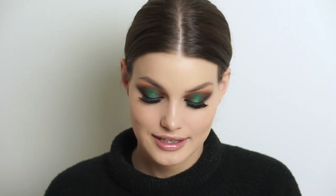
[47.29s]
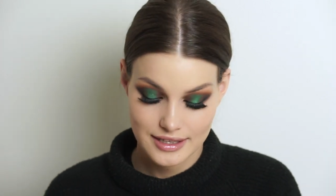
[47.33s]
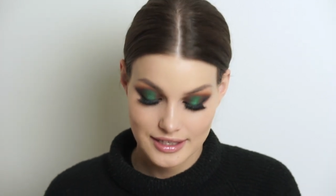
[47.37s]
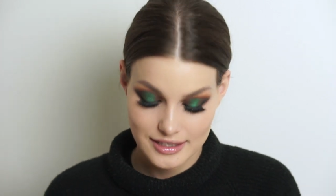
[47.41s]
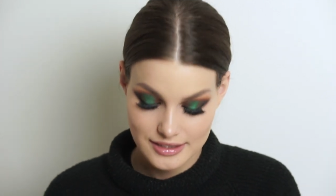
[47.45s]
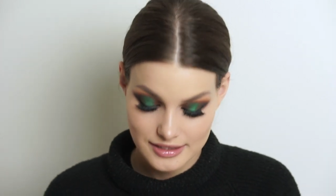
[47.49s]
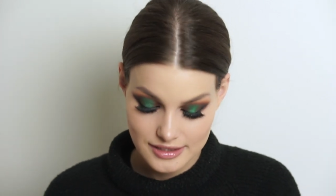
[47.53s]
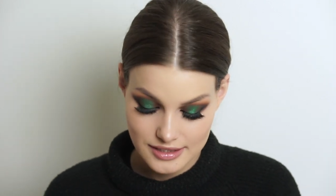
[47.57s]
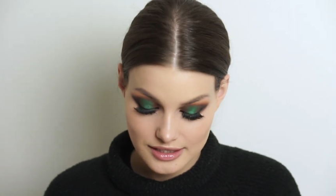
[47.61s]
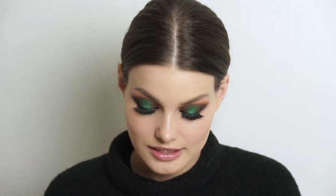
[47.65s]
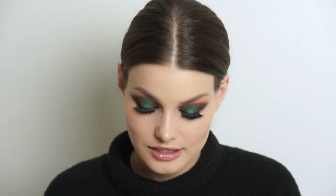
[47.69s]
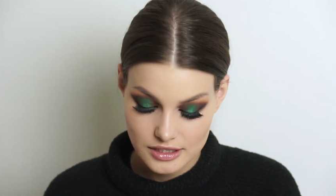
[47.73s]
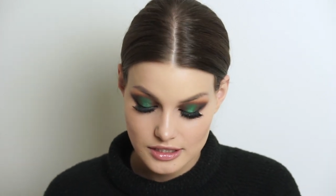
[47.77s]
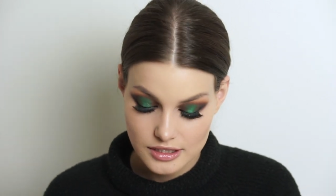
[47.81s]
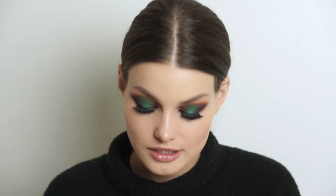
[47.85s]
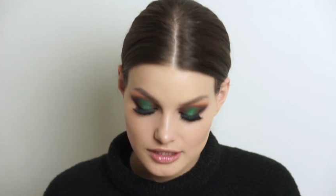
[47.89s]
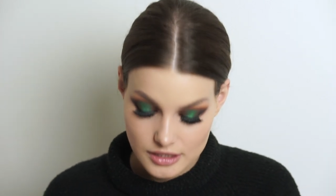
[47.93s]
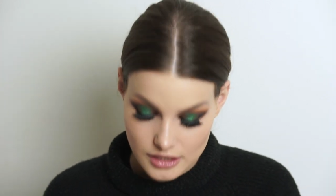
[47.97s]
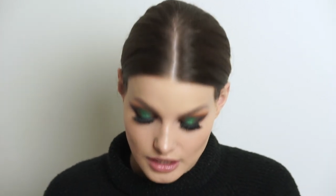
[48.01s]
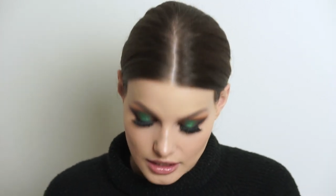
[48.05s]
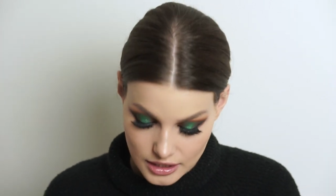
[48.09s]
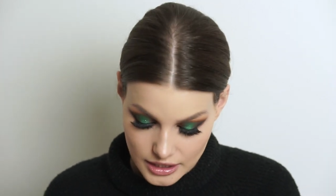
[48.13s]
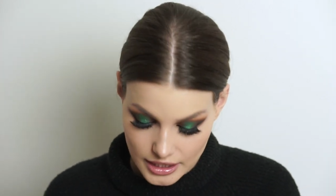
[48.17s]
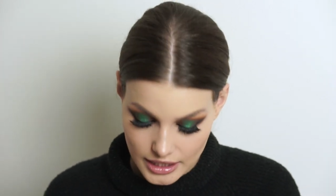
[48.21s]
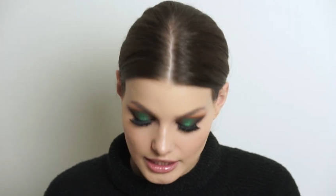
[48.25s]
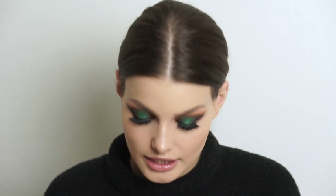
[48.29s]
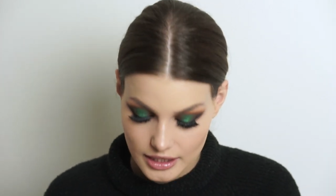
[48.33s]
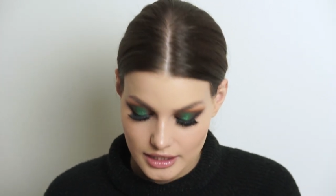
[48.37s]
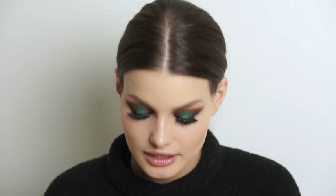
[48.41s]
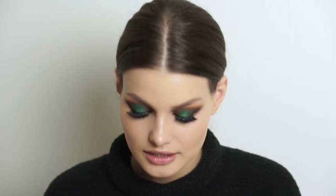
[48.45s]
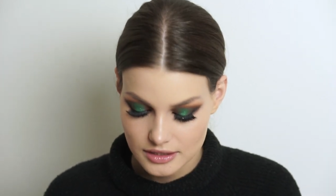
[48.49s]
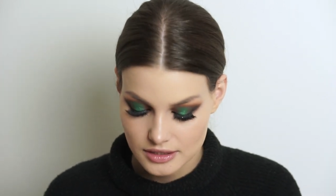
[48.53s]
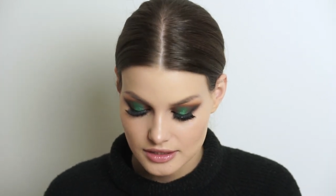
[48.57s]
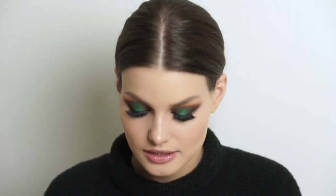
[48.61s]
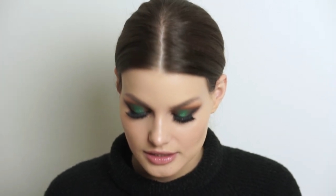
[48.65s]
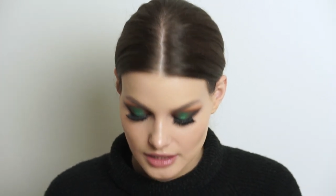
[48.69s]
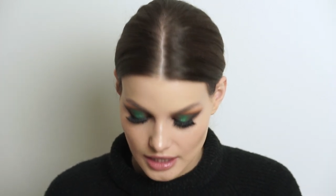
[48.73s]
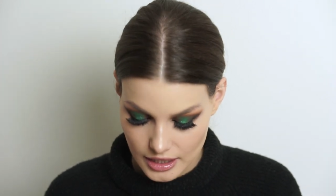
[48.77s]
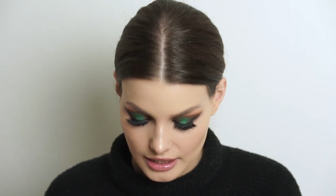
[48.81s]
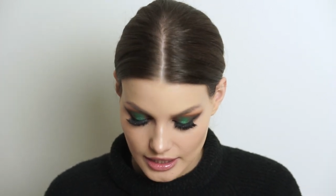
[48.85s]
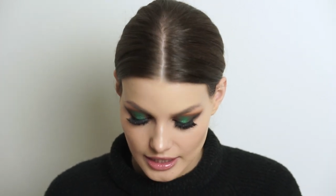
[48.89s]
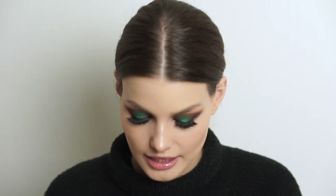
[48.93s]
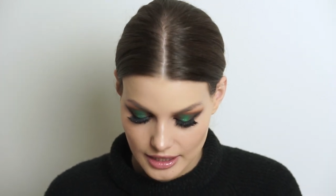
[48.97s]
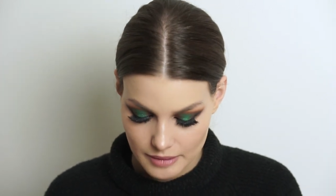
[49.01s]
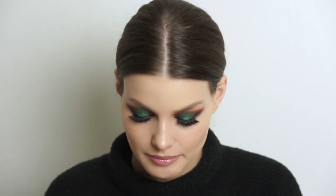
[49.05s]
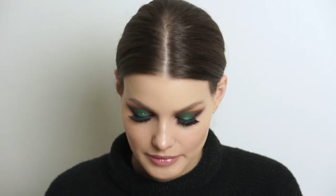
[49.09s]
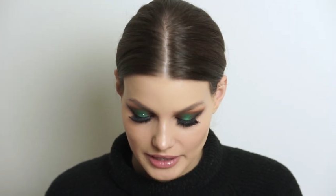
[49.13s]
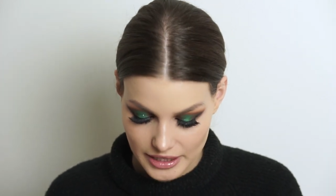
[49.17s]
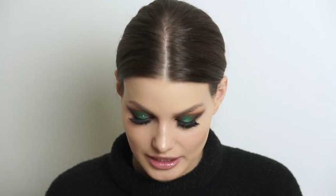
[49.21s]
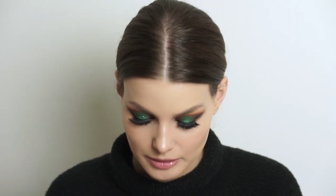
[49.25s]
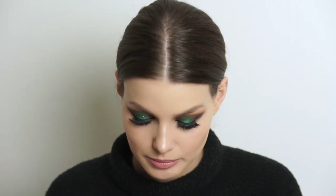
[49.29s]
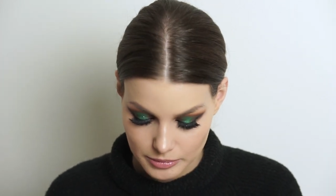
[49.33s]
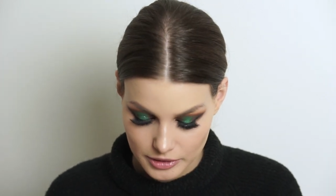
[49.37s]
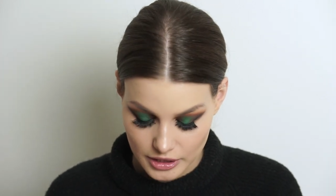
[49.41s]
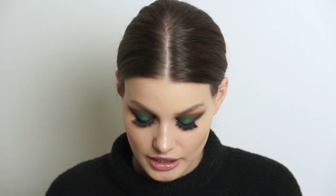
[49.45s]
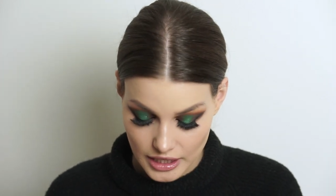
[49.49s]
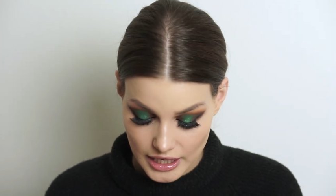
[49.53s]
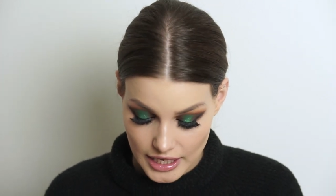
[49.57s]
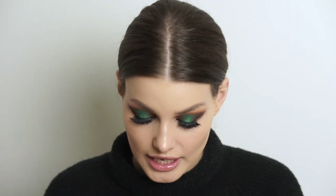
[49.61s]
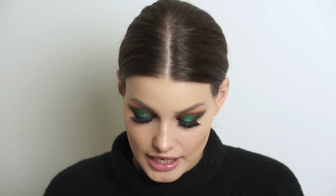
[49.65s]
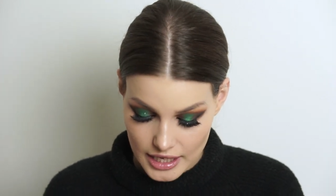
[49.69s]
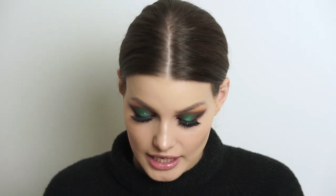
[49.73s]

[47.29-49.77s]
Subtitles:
this stunning, stunning makeup look.